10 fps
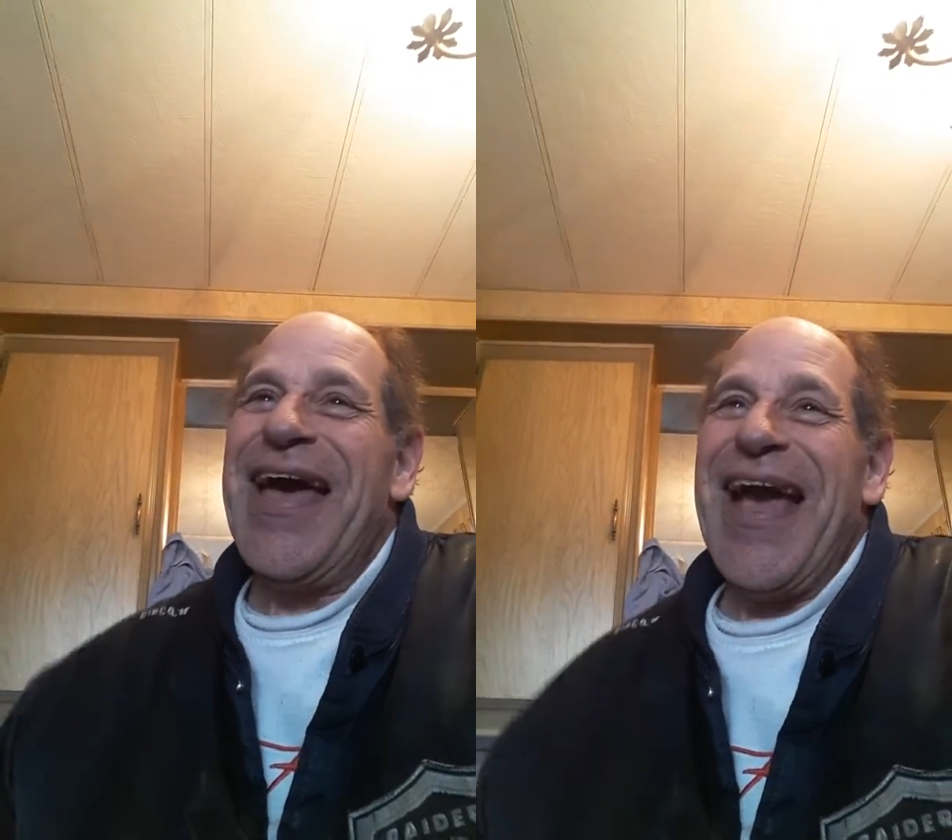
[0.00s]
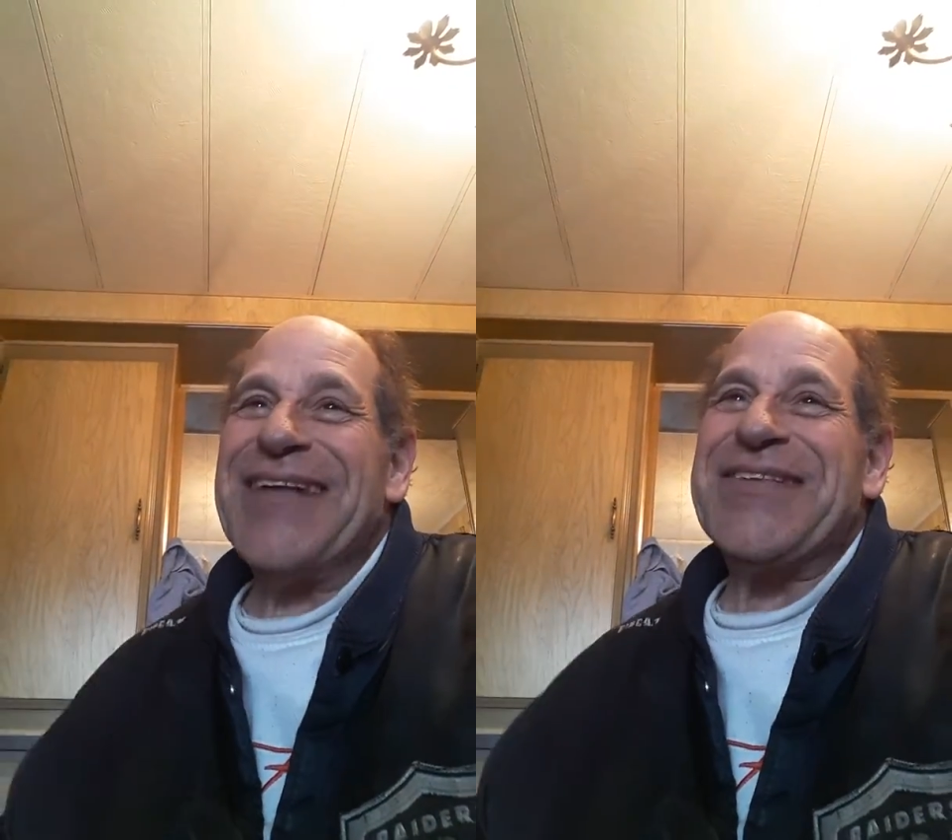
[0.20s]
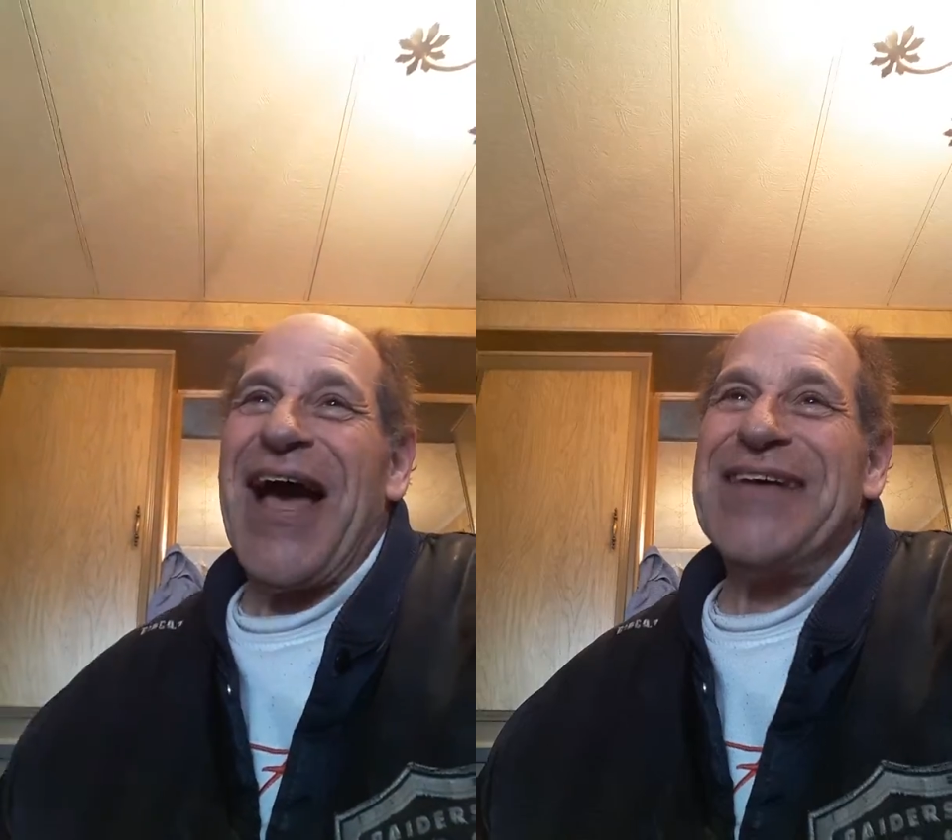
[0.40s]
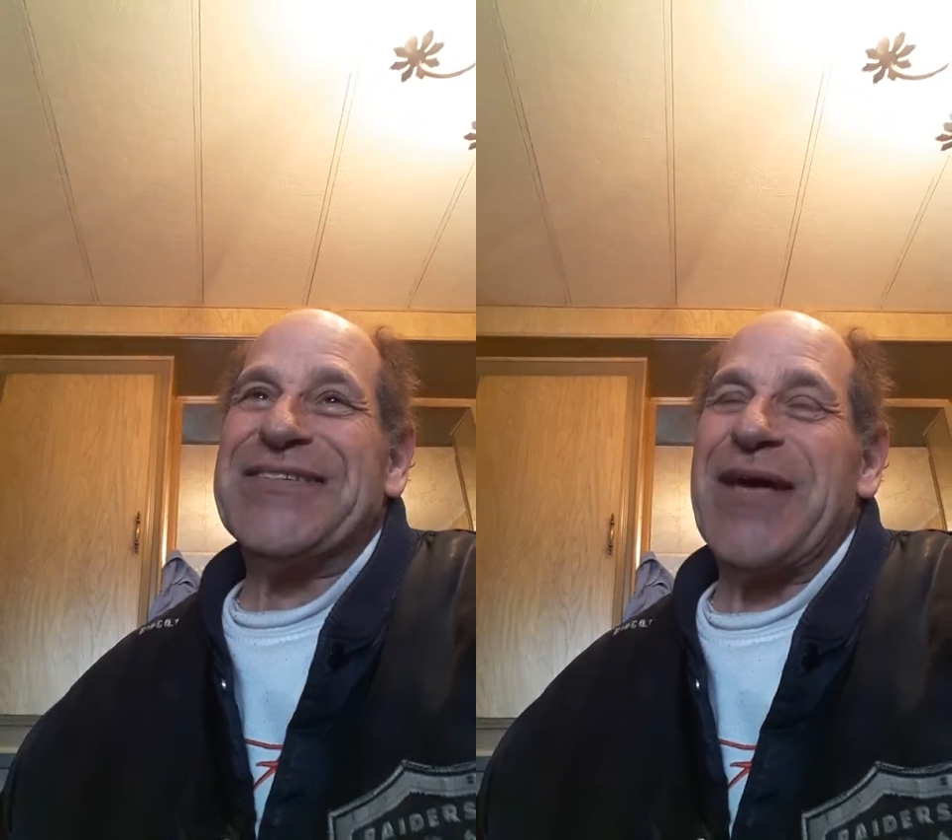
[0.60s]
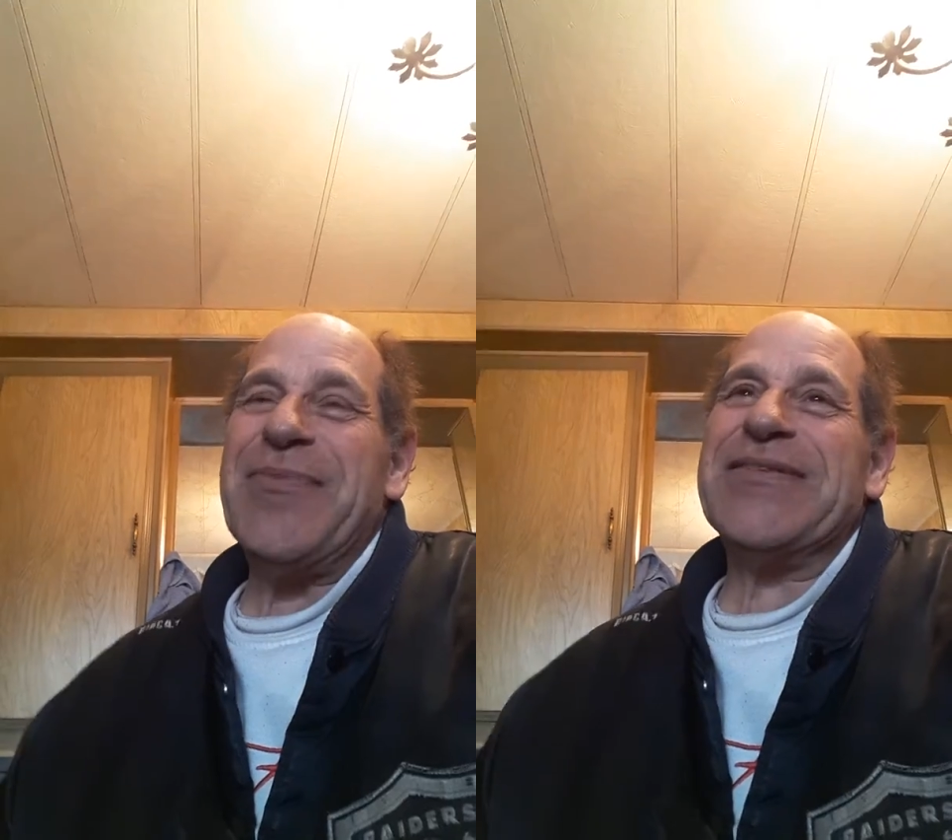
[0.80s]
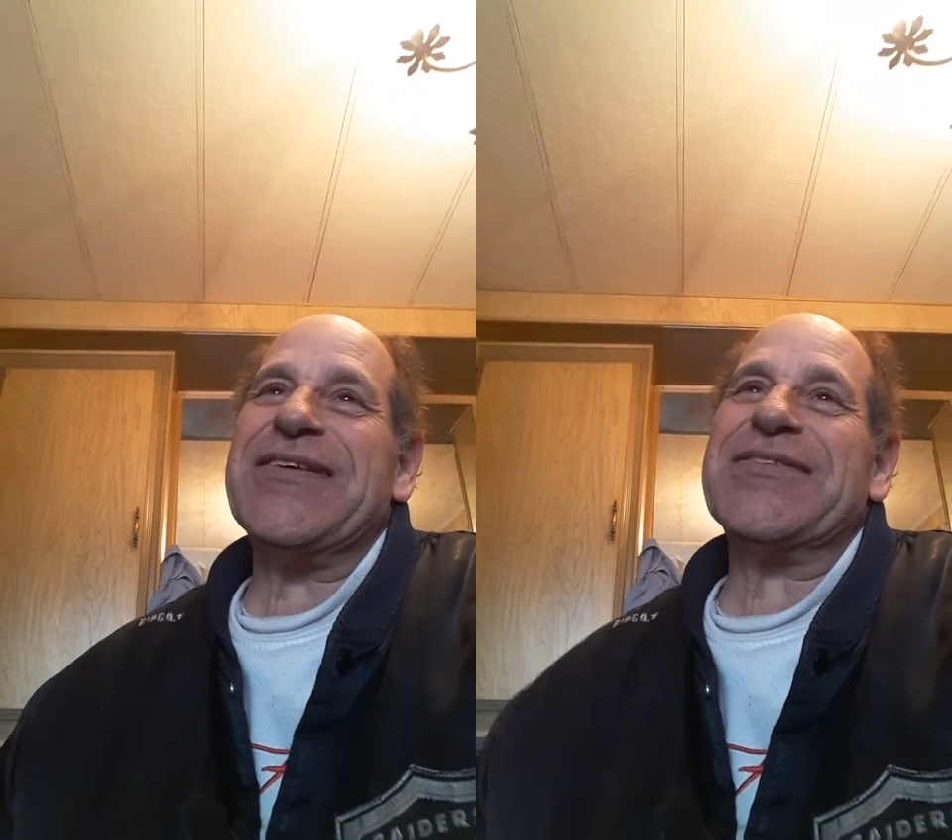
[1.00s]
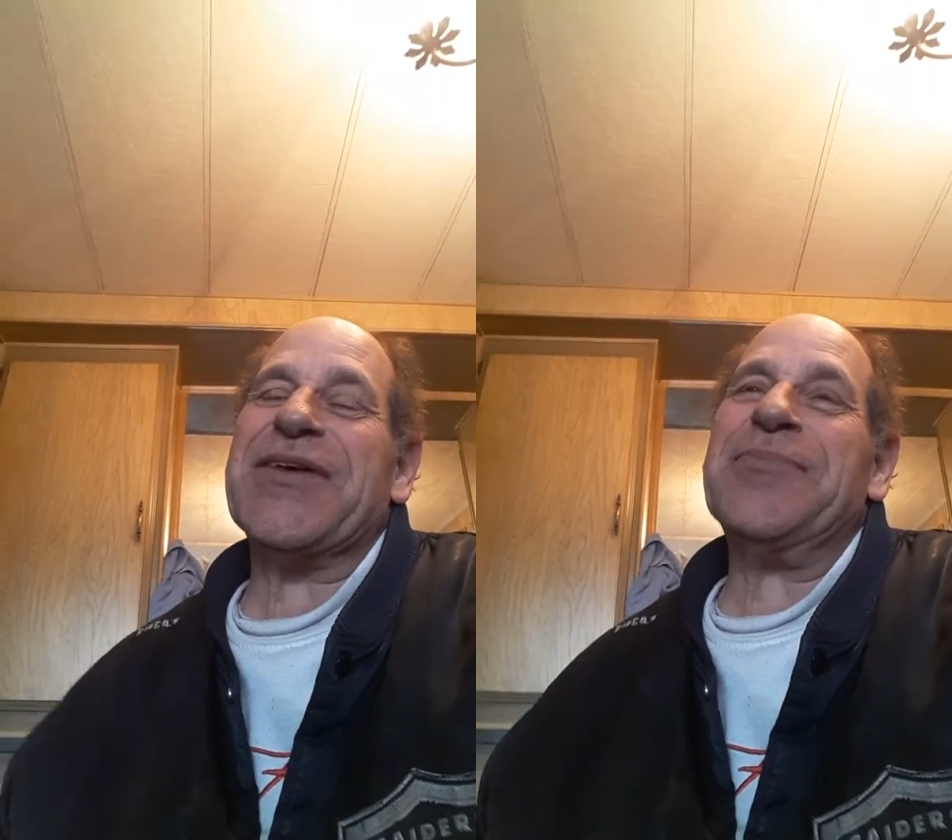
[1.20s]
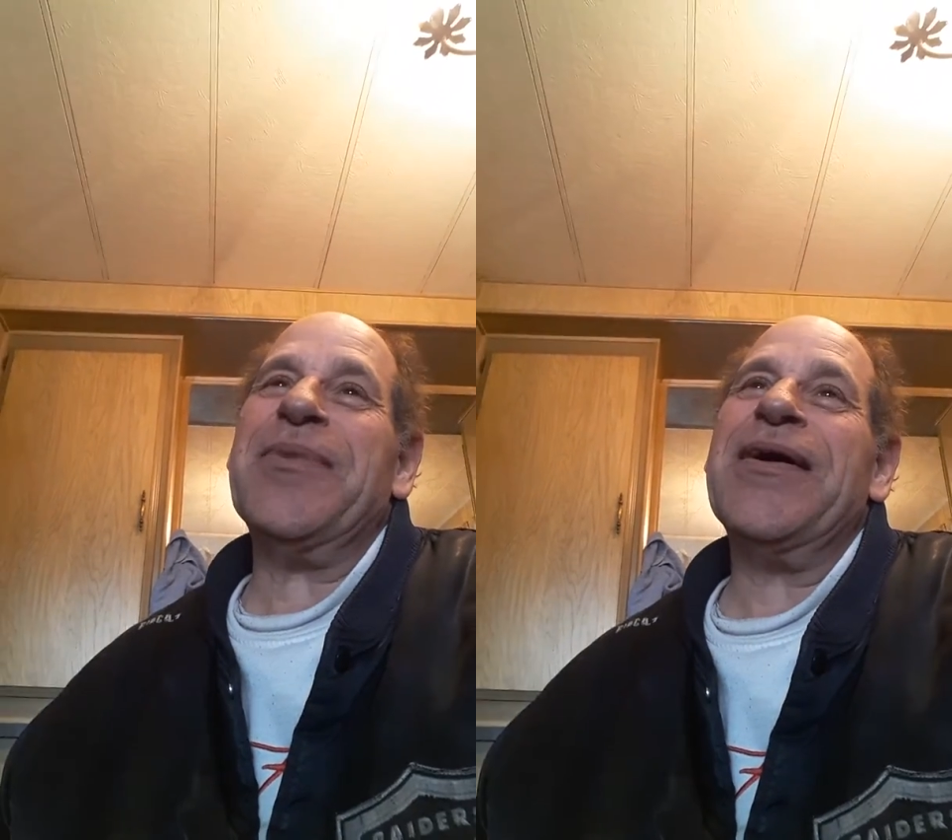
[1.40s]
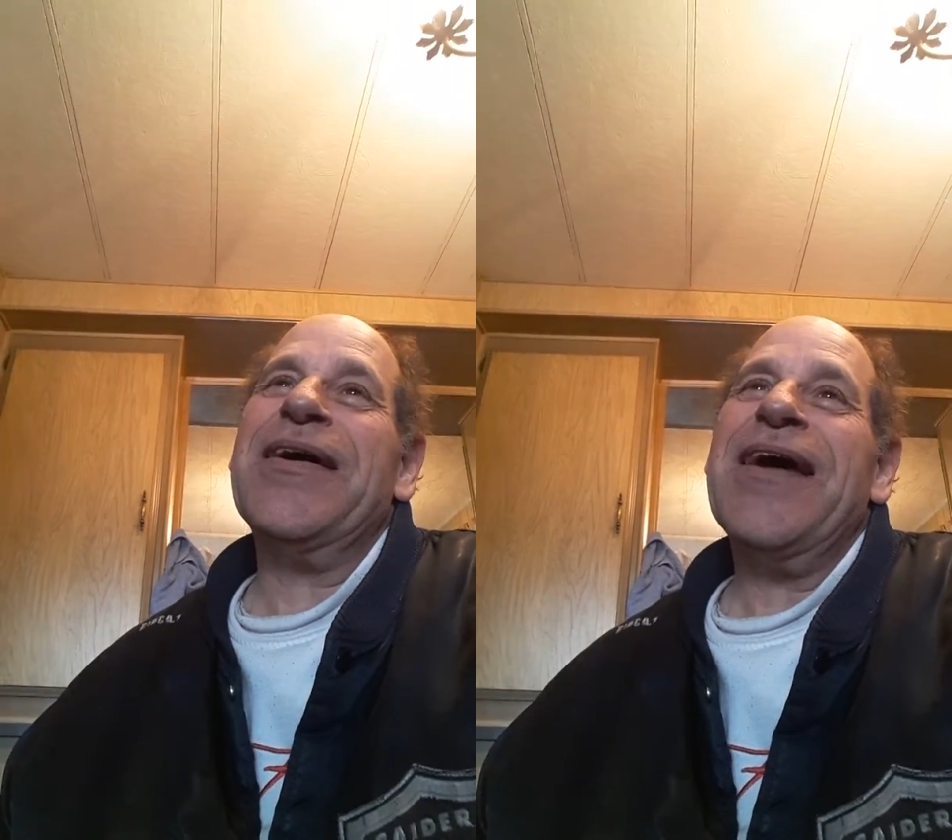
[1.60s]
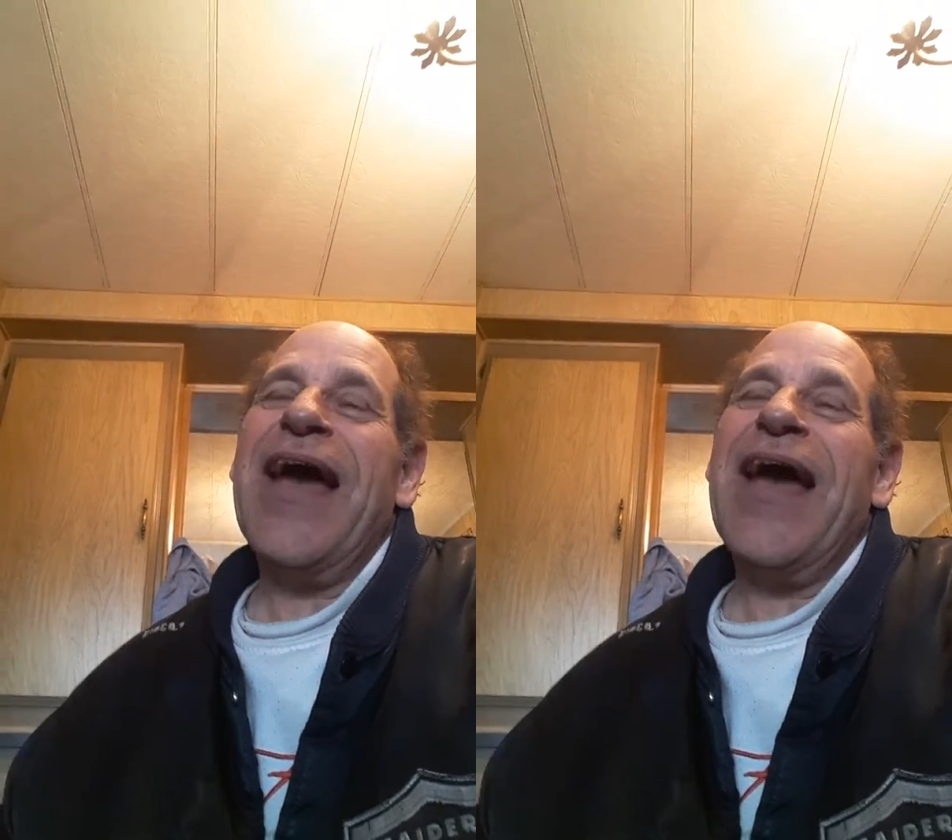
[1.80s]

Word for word: anti Semitism